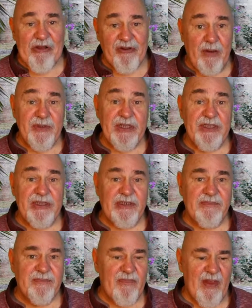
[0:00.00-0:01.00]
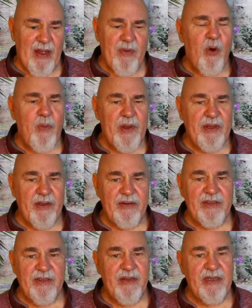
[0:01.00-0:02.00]
So I'm hoping that
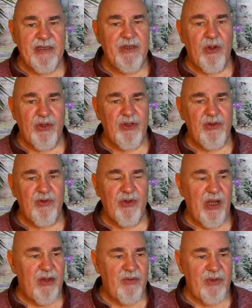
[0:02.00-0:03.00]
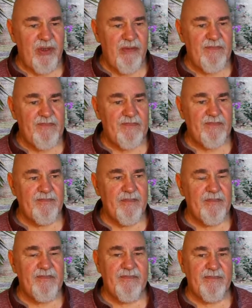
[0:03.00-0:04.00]
it's not too loud
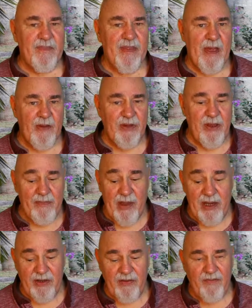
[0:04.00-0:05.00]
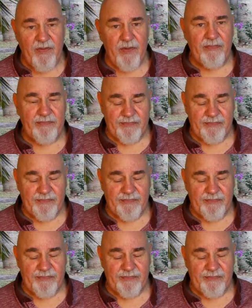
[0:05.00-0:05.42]
on the microphone.